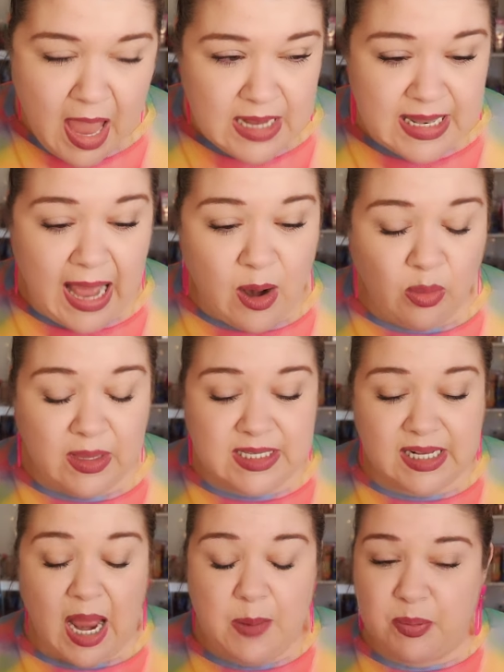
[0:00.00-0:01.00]
Not only
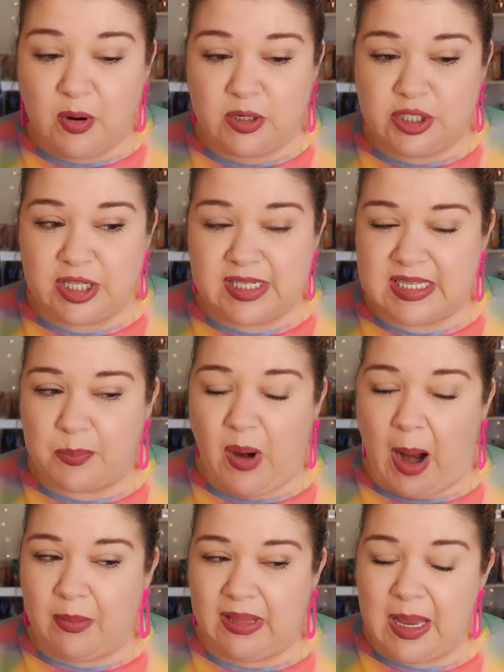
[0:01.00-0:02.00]
did I purchase
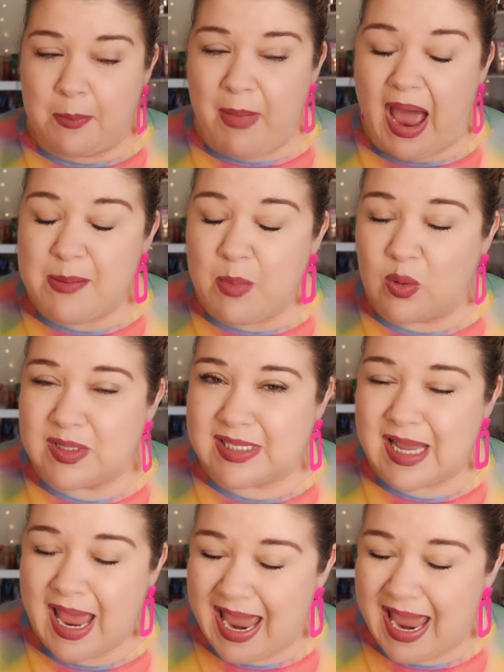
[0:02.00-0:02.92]
probably my most